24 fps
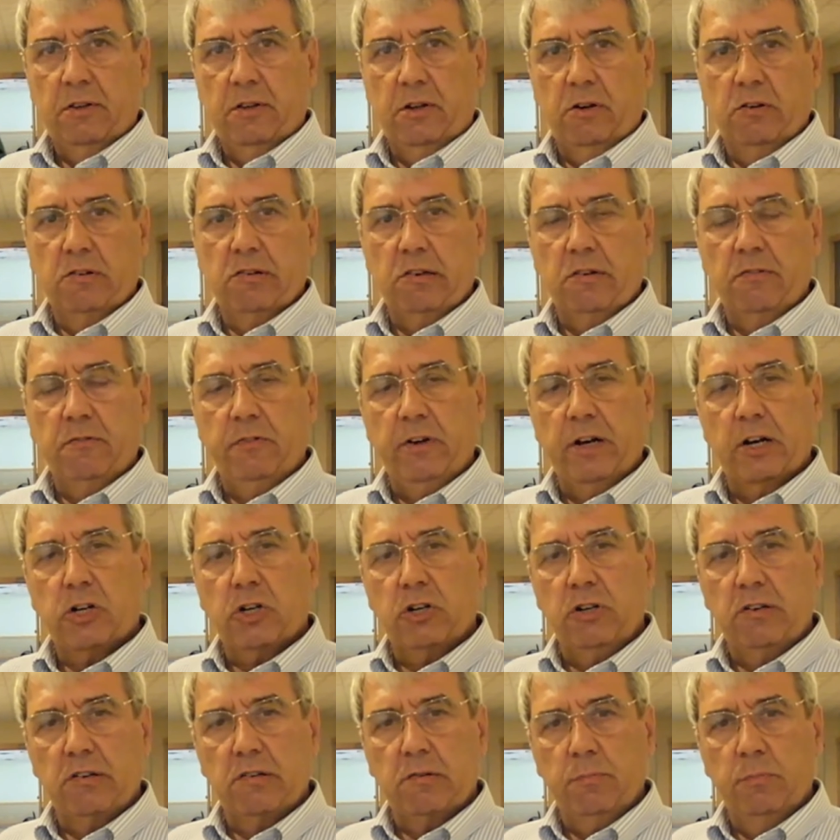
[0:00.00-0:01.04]
Those
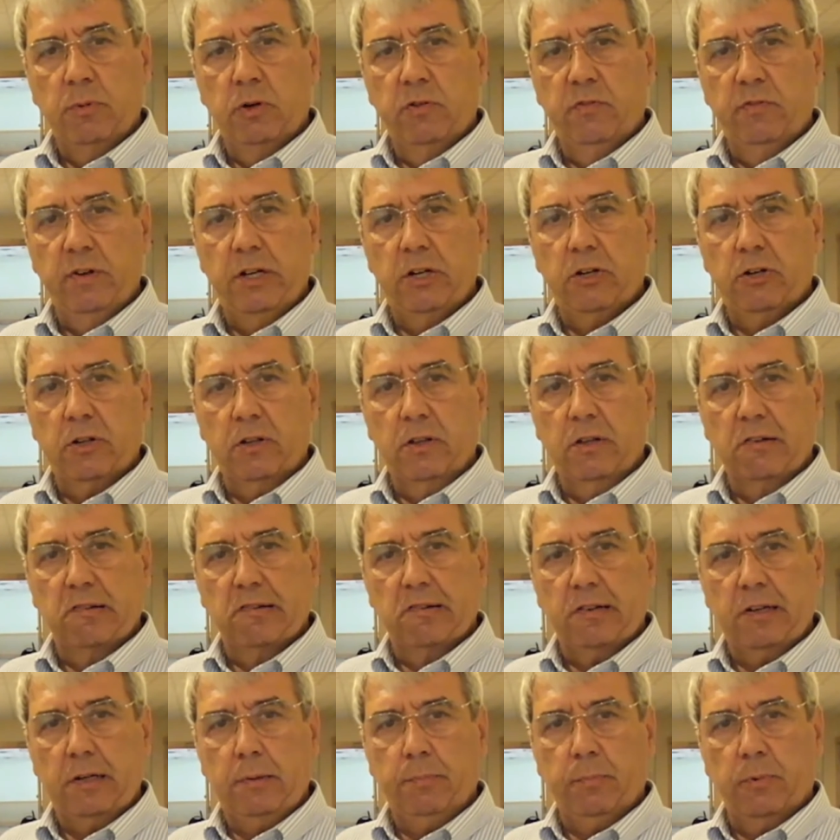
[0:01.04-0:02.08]
infections move into the
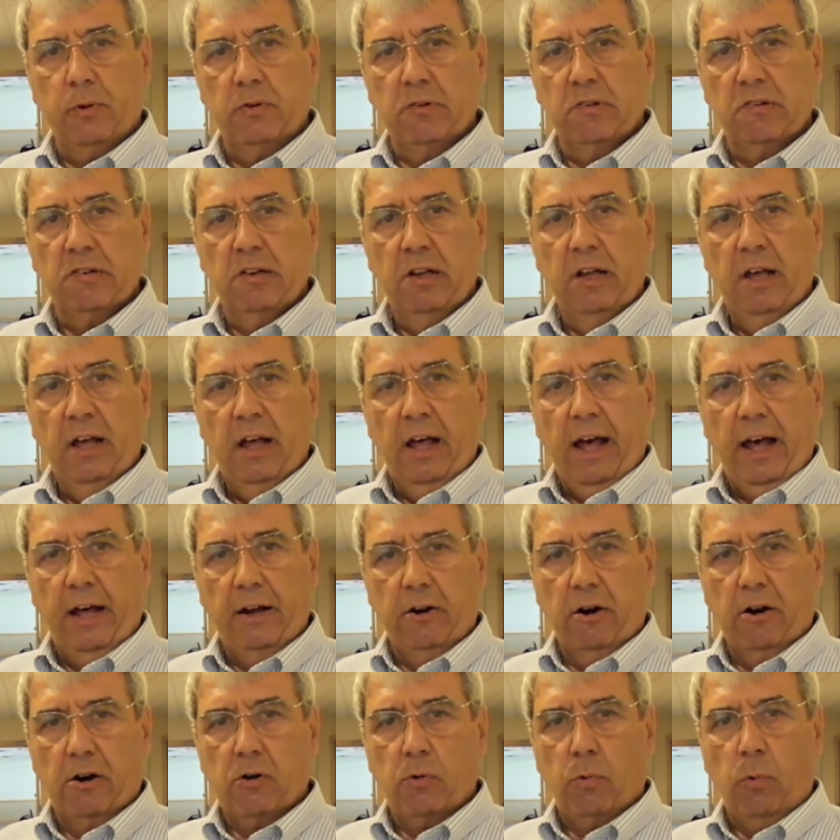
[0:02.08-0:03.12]
sepals and
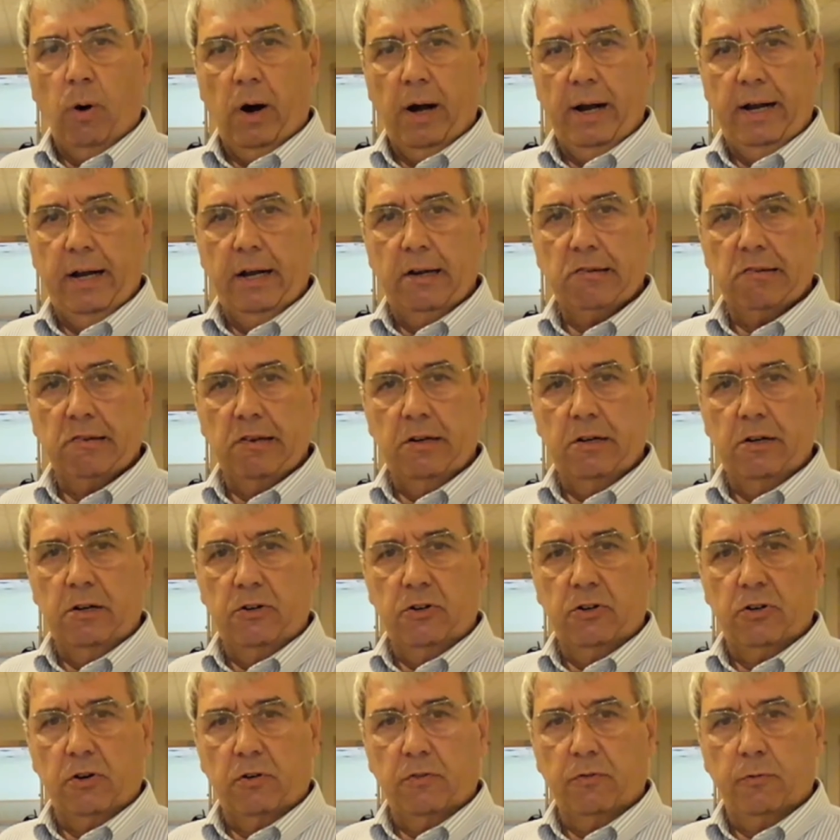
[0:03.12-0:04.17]
are quiescent
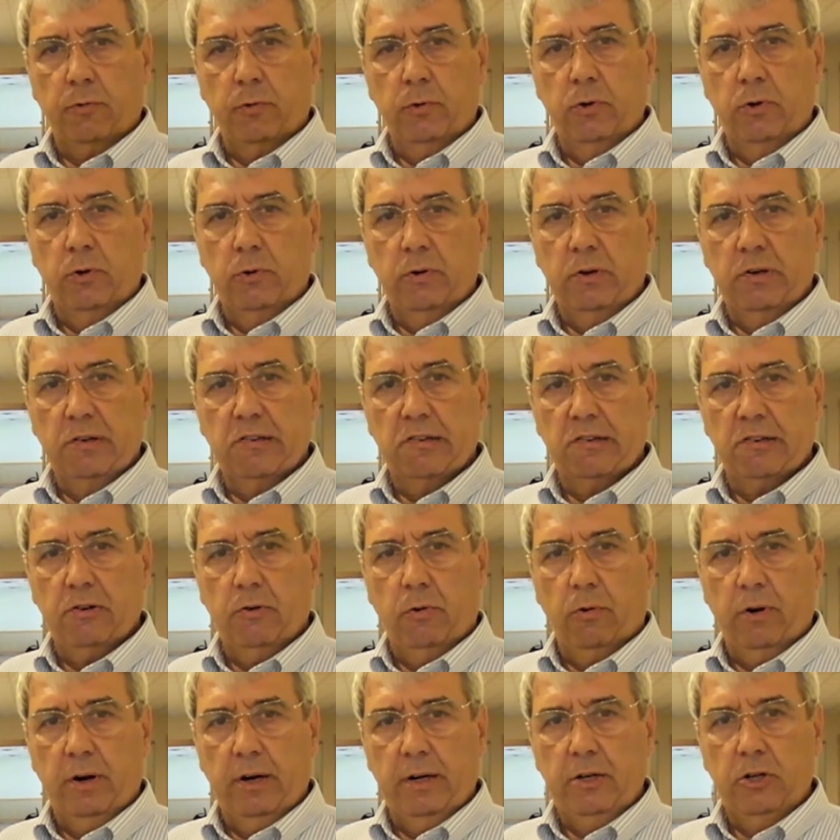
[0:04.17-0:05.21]
until fruit are in
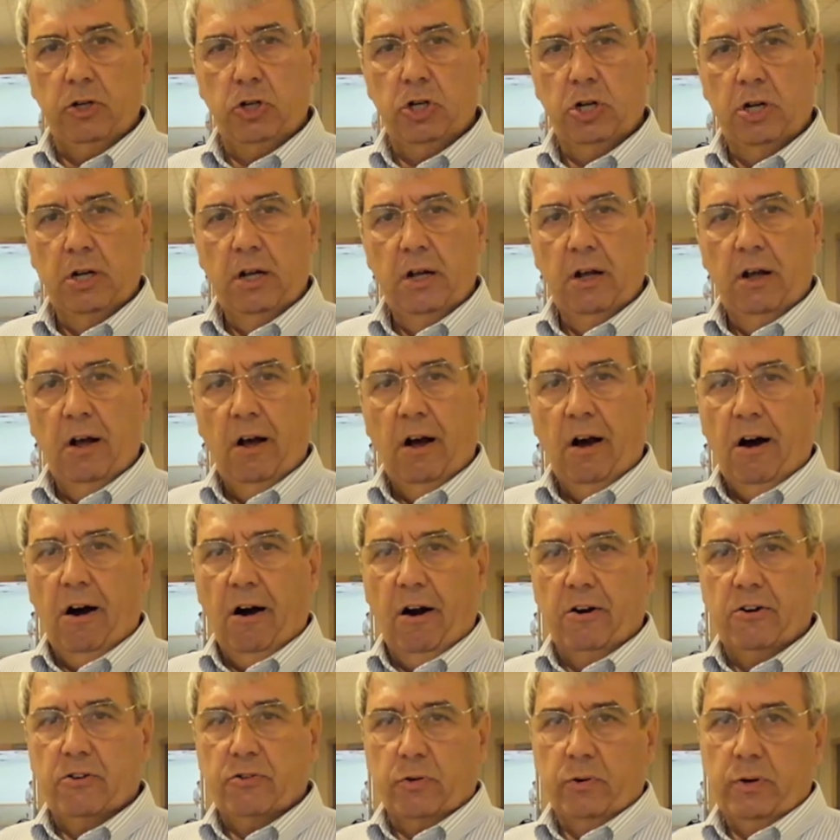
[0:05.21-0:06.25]
storage.
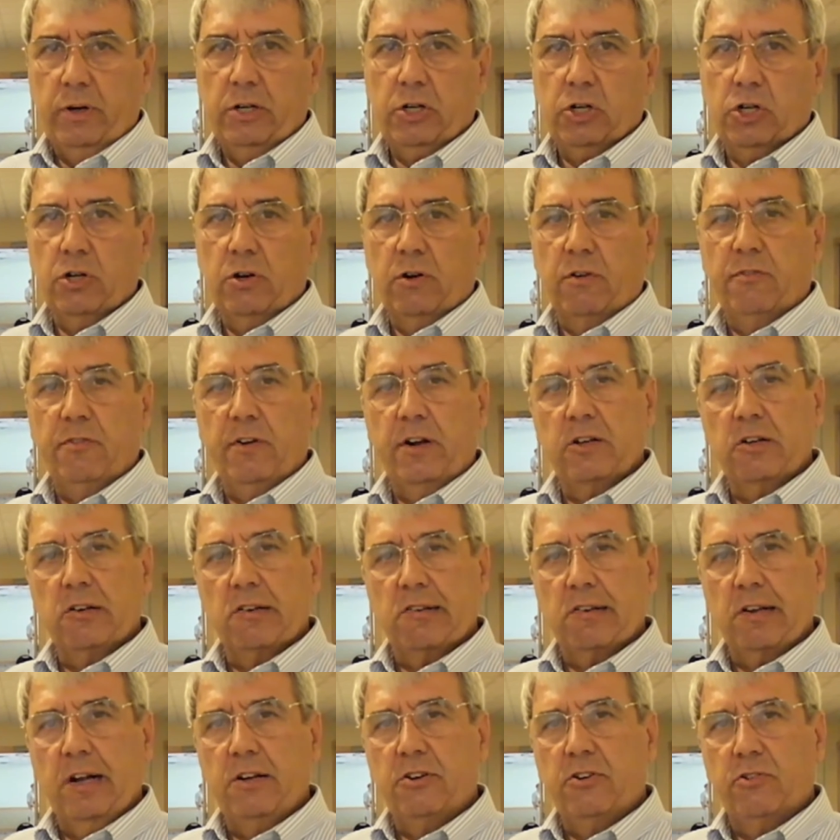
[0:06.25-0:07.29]
Our traditional
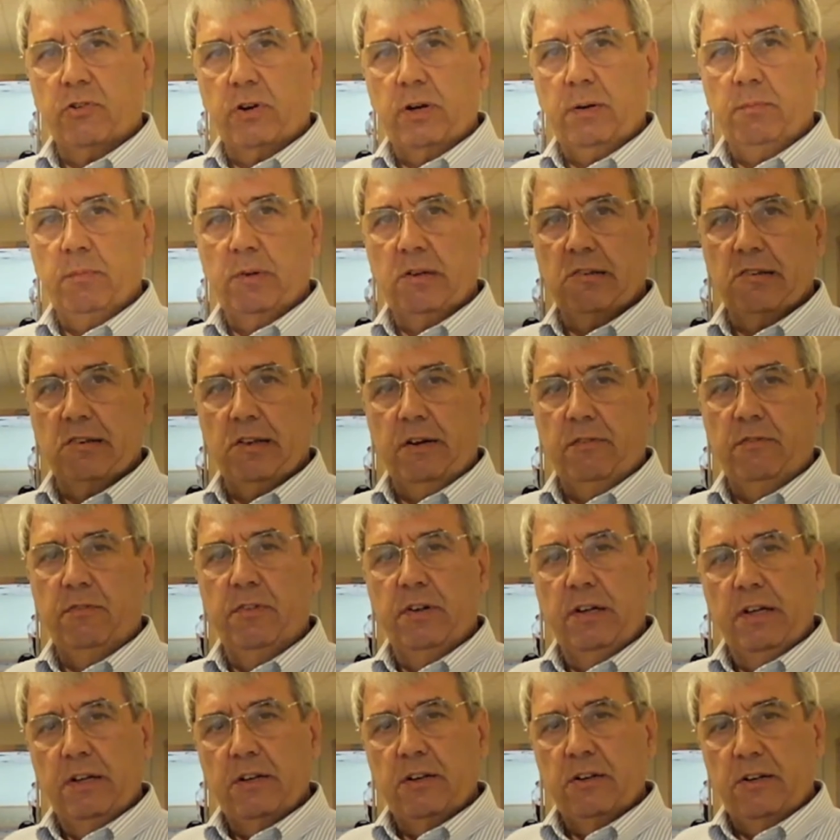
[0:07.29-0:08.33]
fungicide treatments have
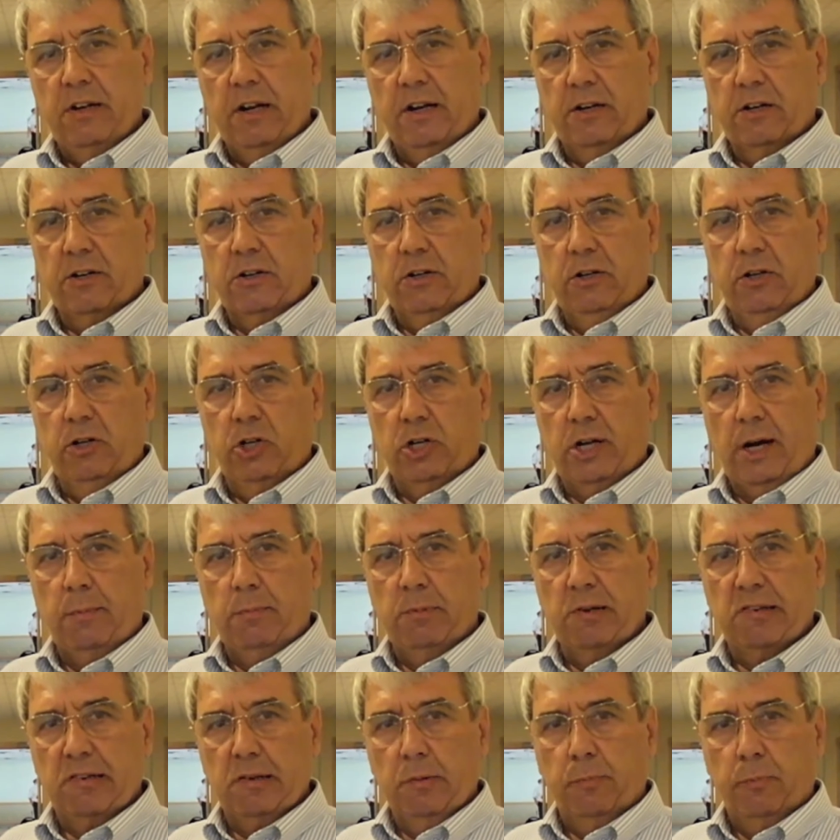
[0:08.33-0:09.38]
done a good job
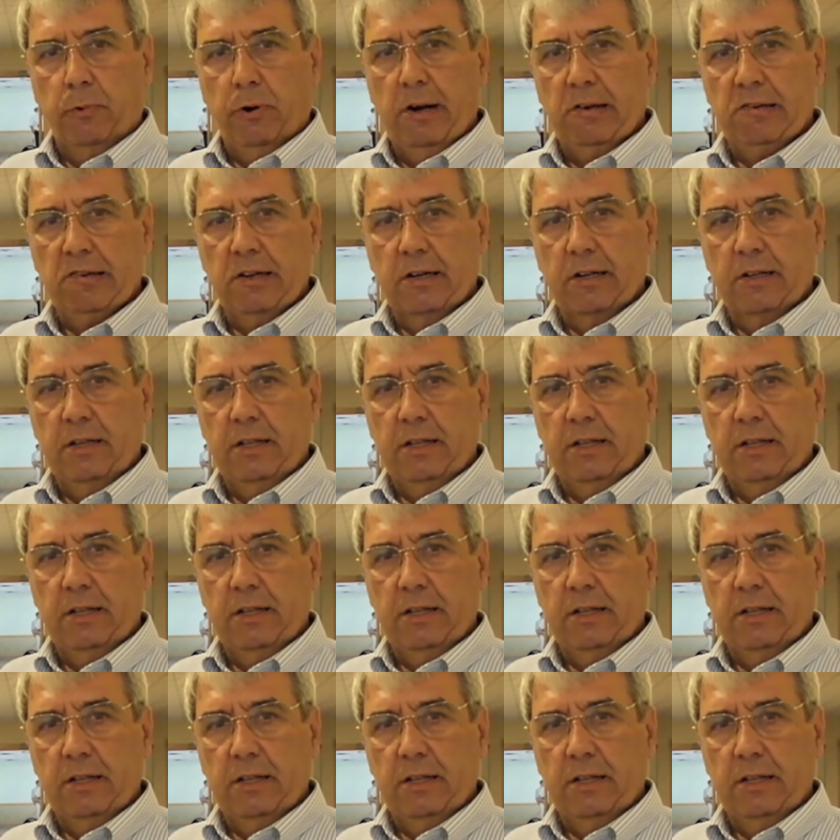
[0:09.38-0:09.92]
of suppressing